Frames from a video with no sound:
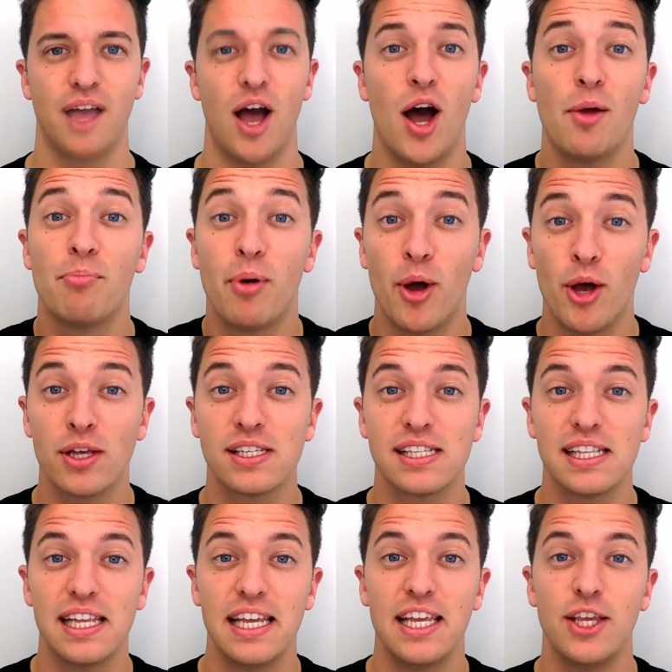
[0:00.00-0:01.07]
I
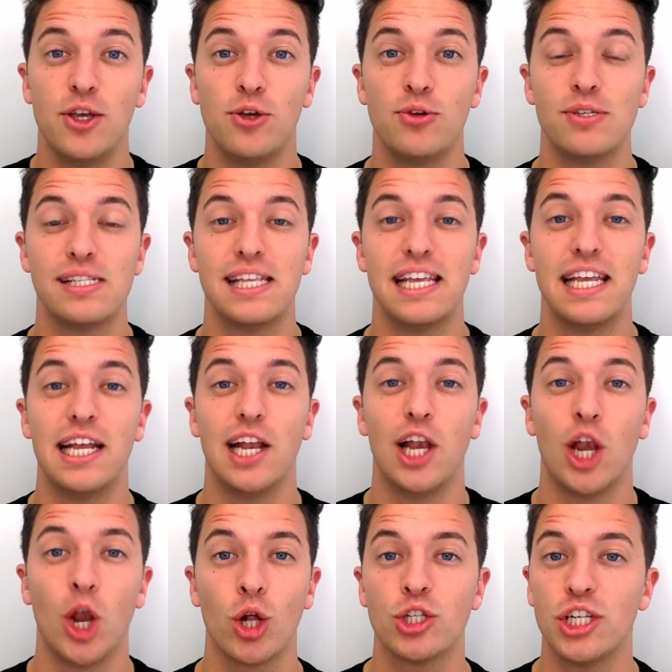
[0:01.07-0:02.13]
personally use the
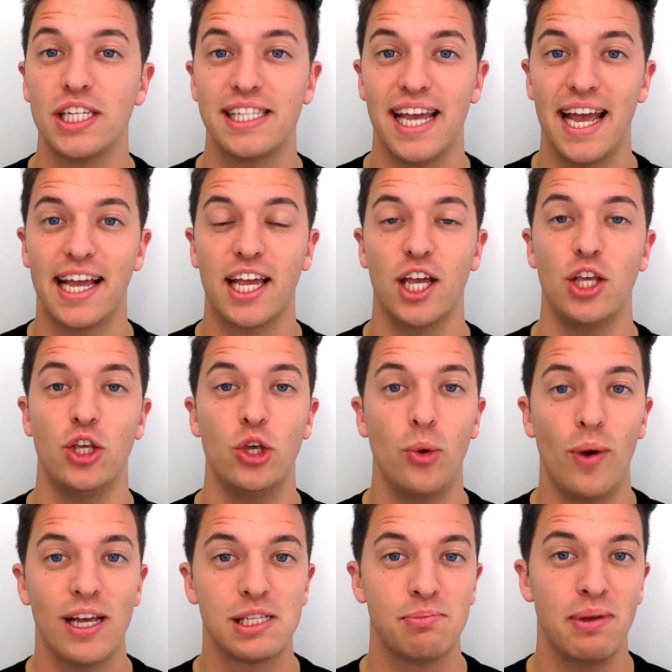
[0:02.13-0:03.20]
Logitech
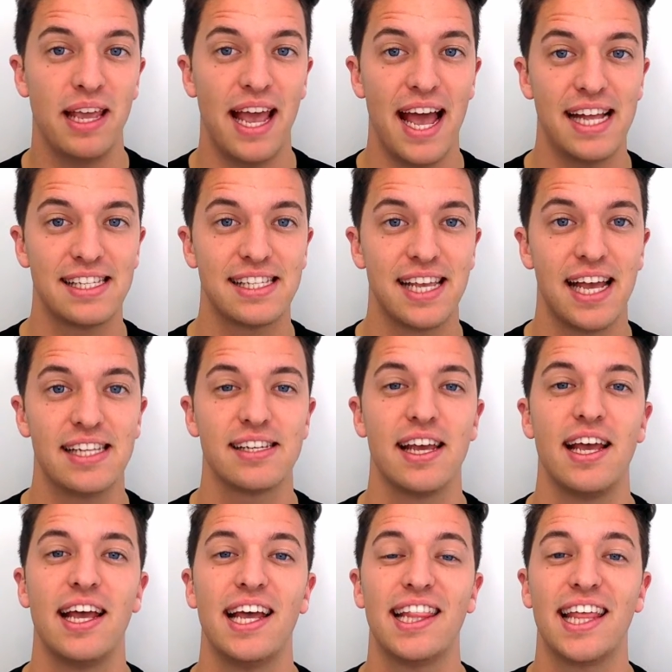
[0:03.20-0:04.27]
USB headset
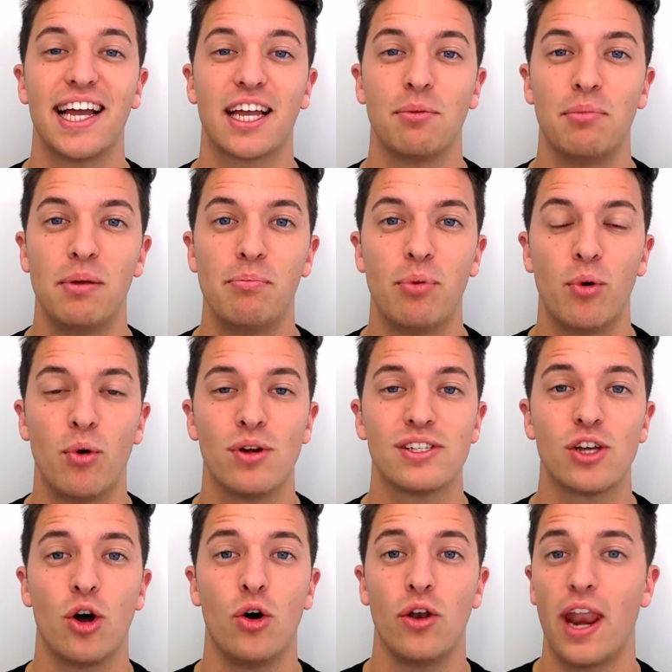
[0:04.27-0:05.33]
that can be
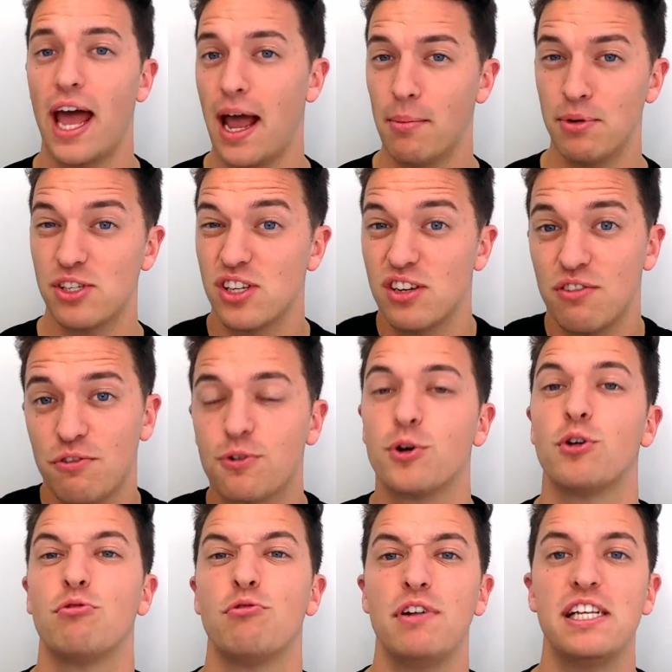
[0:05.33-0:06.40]
bought on Amazon for
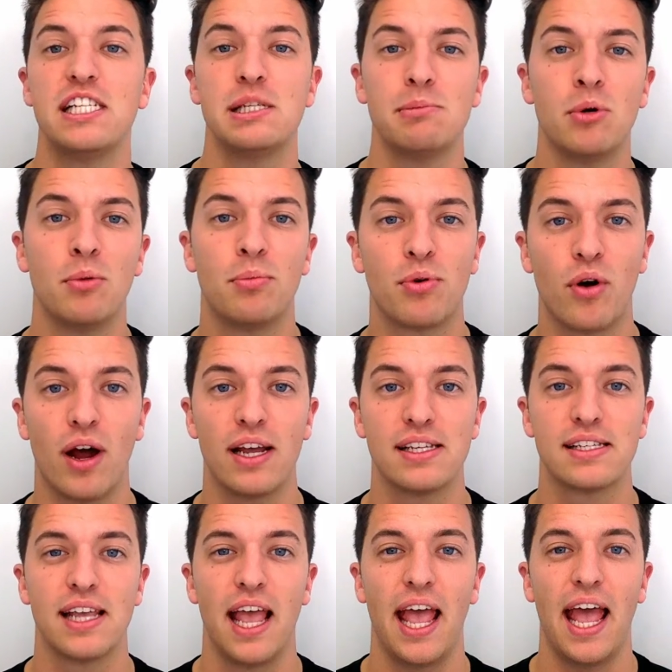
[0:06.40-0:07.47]
a reasonable
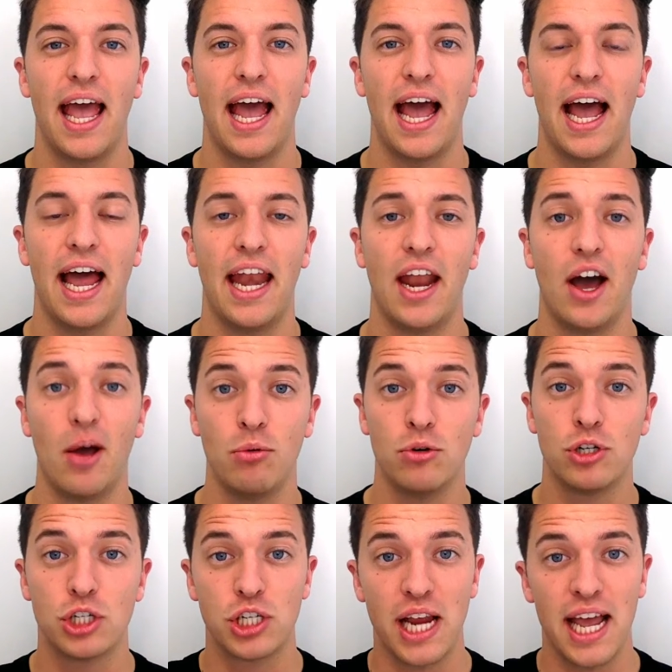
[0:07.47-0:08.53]
price, and I will
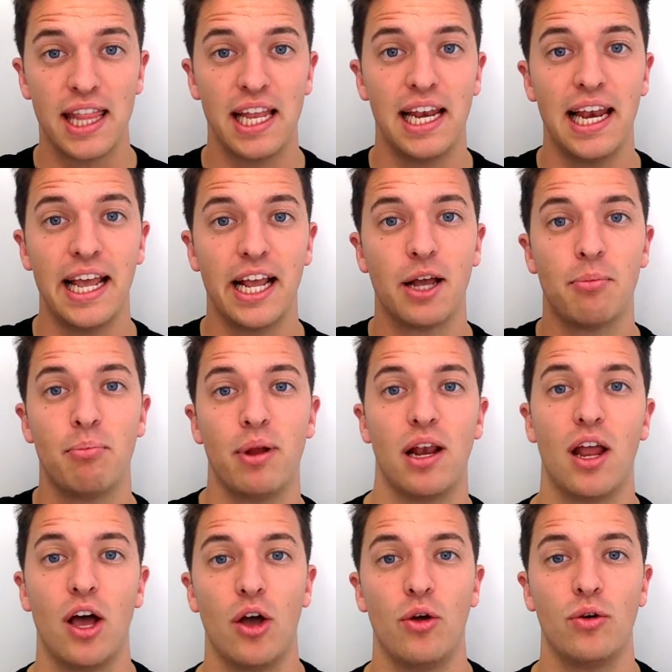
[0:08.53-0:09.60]
share the link
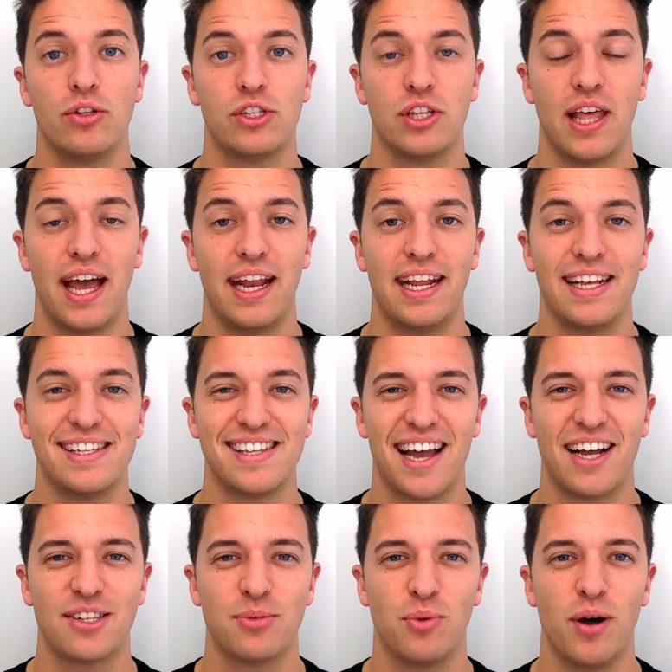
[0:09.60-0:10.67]
below to that
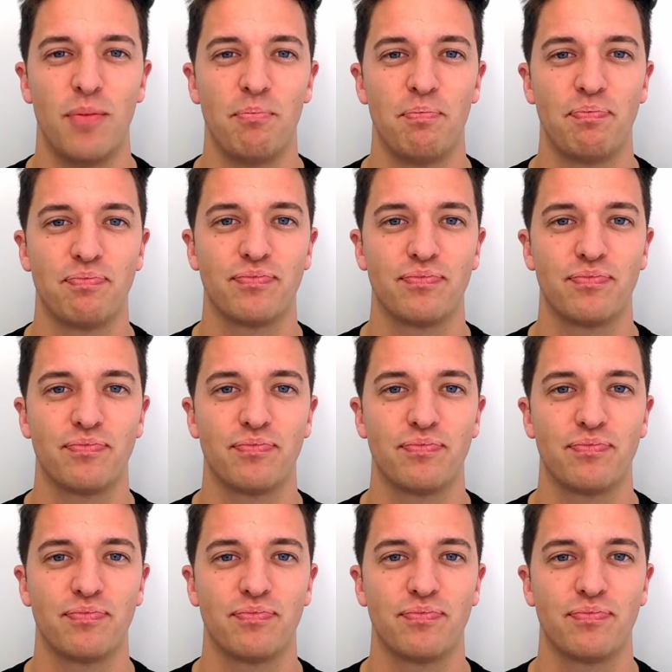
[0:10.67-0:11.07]
exact one.